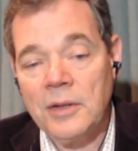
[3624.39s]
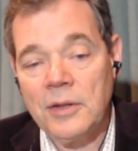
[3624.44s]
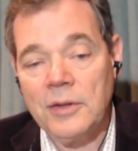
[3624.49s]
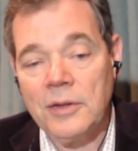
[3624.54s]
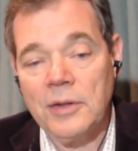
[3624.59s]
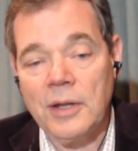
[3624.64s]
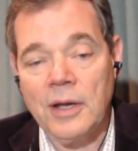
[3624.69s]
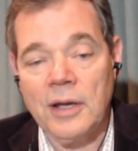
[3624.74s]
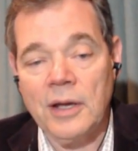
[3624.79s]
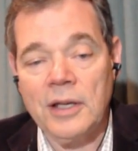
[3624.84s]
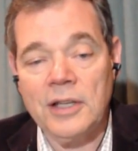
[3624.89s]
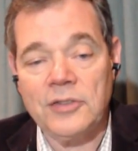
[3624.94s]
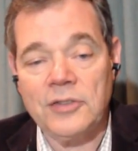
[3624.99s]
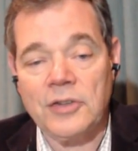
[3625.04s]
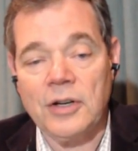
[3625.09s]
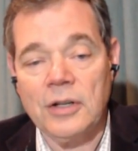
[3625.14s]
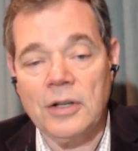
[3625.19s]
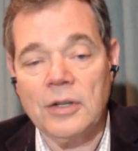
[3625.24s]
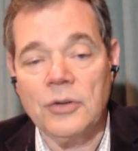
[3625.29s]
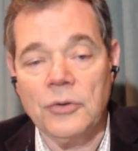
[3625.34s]

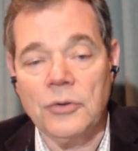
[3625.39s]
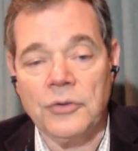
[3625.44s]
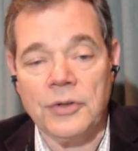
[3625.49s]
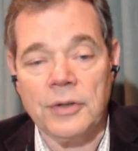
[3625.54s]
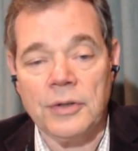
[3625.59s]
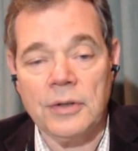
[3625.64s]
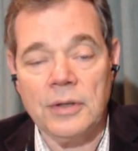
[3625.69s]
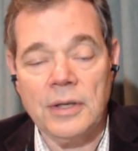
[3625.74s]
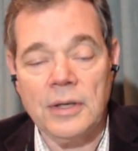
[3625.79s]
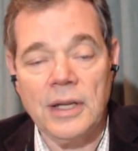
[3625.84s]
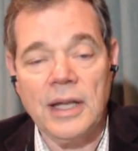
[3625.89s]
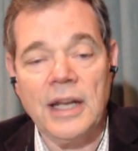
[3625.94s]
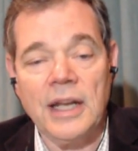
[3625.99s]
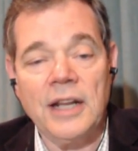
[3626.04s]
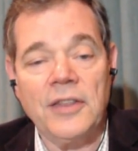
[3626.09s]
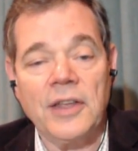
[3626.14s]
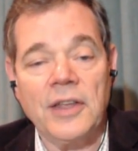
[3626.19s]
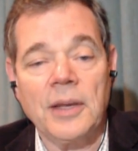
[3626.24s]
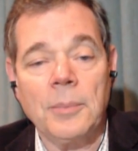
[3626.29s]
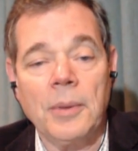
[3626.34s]
to lose it,
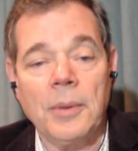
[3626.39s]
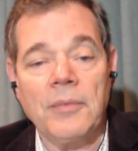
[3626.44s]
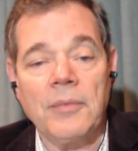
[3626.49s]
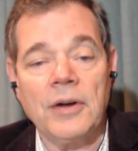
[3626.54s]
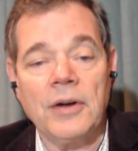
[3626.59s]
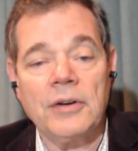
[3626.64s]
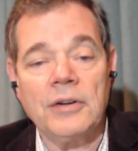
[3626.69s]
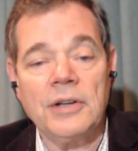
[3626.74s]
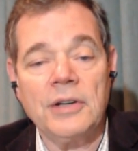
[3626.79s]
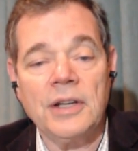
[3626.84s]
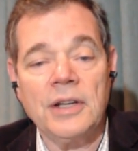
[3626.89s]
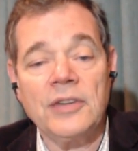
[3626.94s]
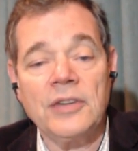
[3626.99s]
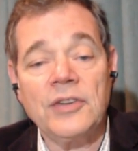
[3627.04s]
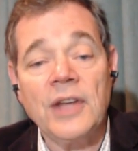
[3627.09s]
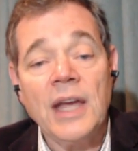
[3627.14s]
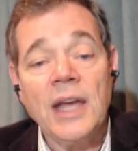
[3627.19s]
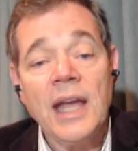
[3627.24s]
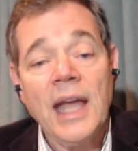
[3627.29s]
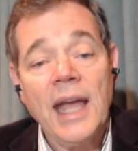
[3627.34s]
anything above 100 nits.